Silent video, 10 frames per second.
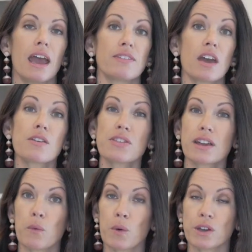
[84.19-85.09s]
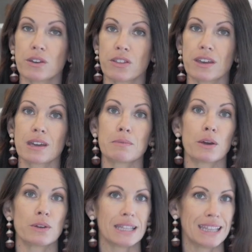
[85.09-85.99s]
And the other thing I want you to think
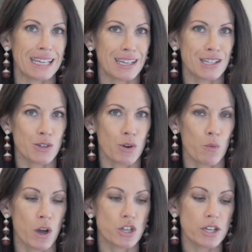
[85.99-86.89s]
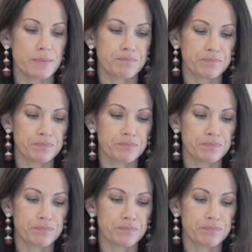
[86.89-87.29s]
about, ladies who are watching,